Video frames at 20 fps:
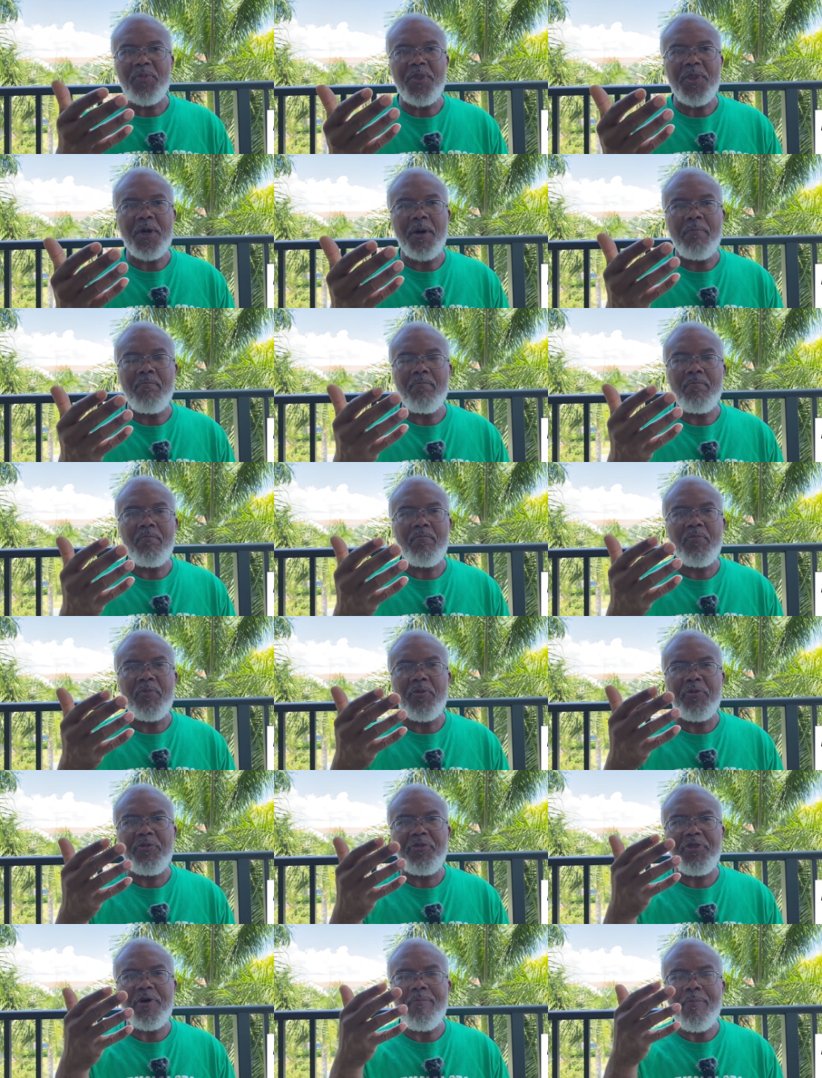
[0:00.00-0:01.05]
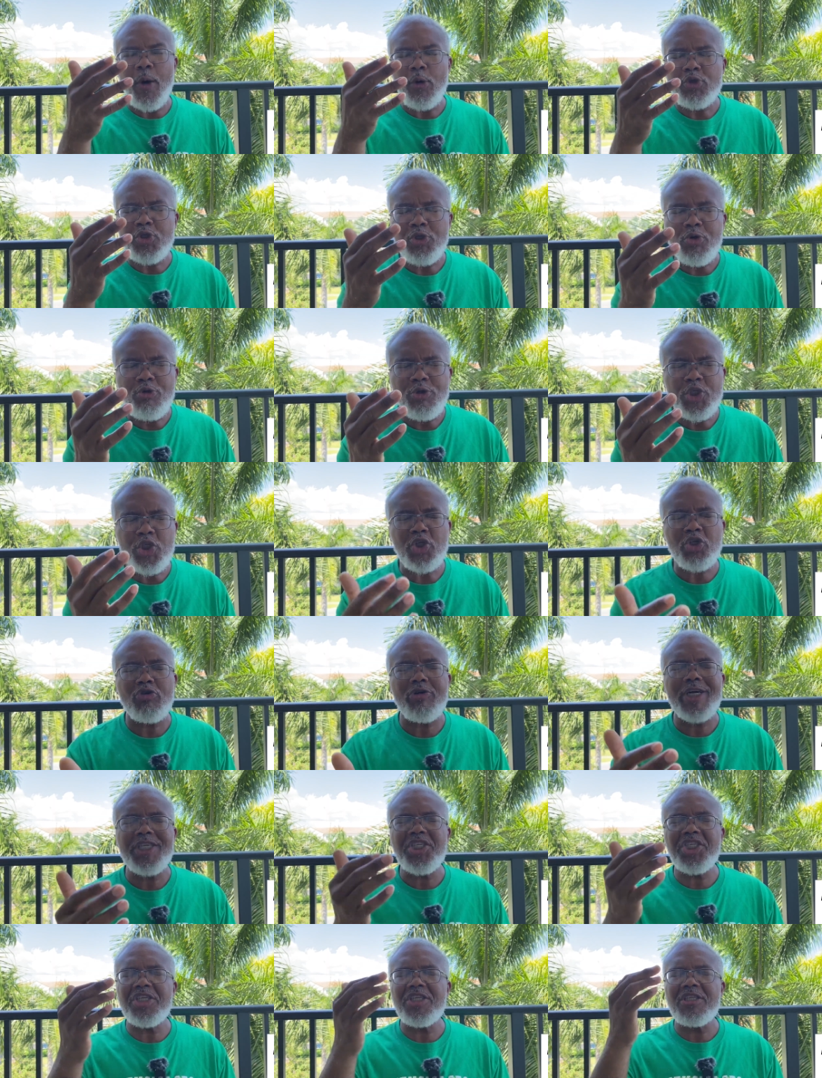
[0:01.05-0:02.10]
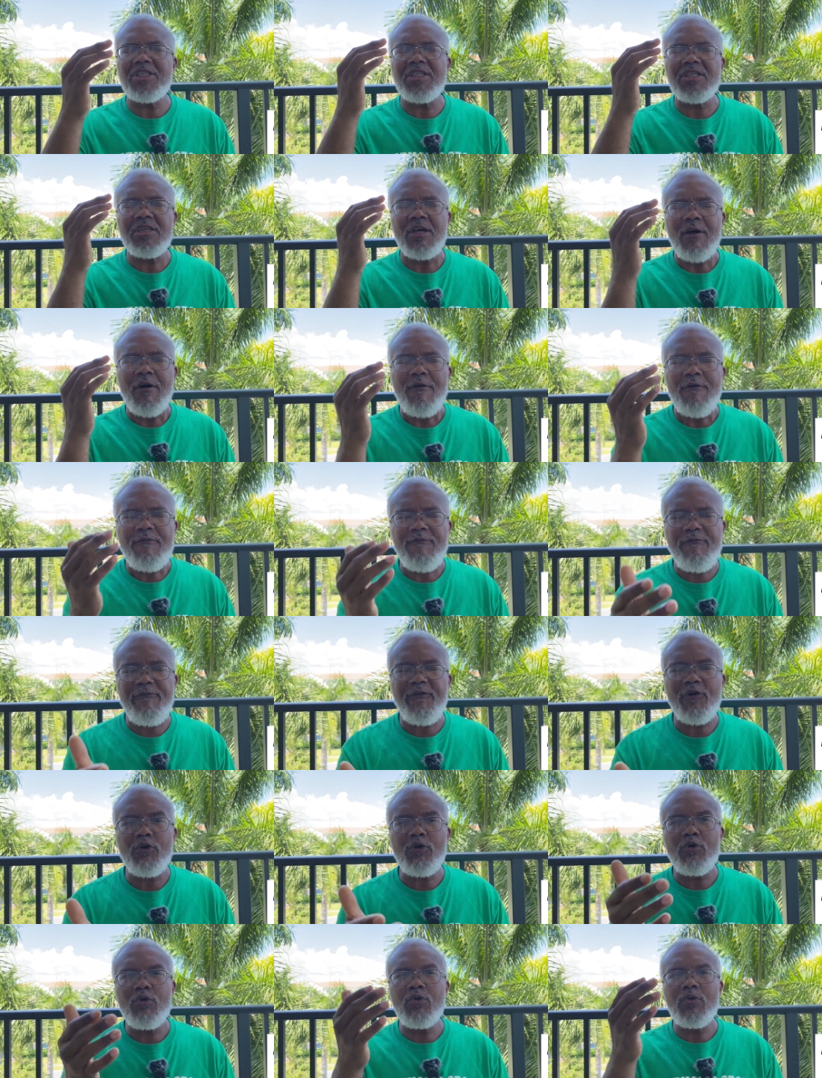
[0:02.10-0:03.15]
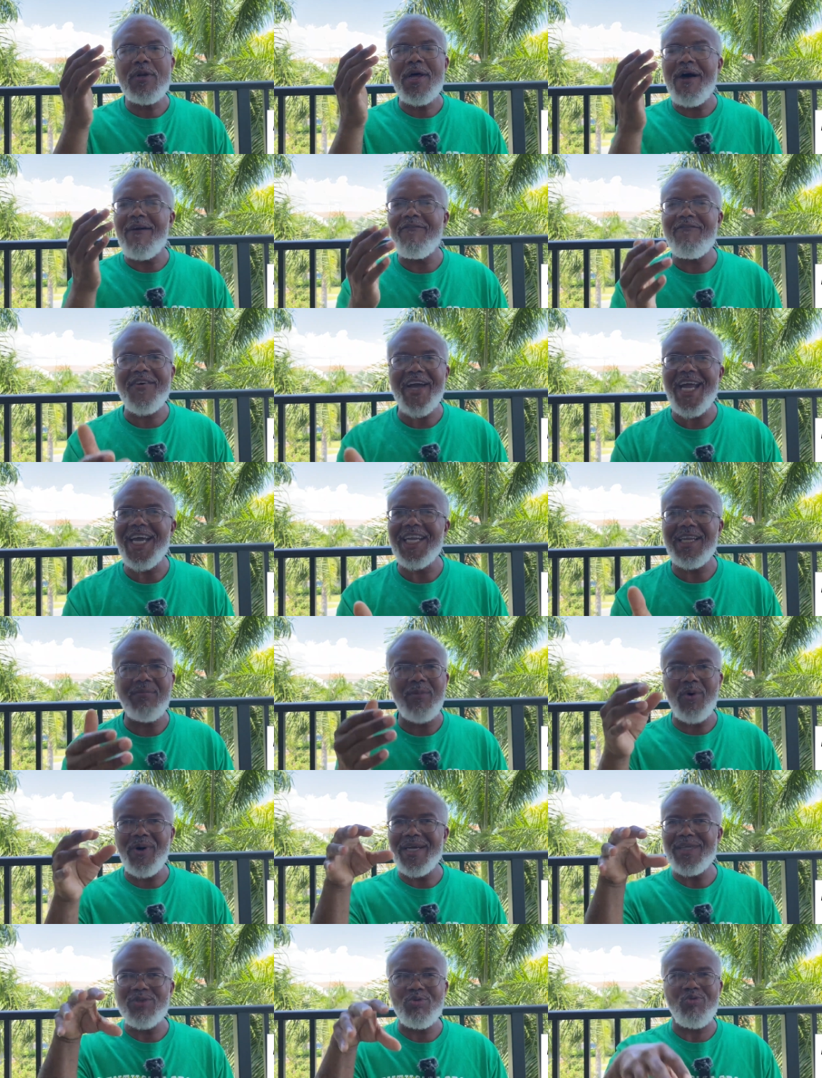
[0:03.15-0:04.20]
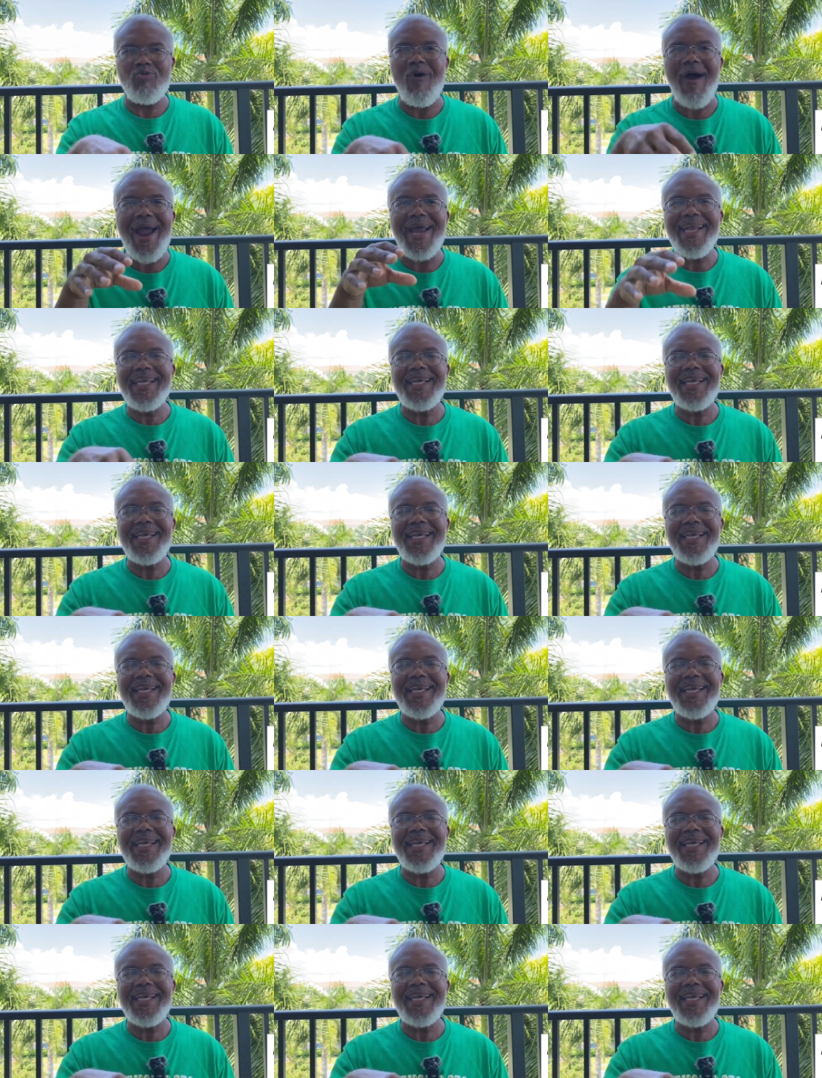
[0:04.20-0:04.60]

the, the most nutritious food available is right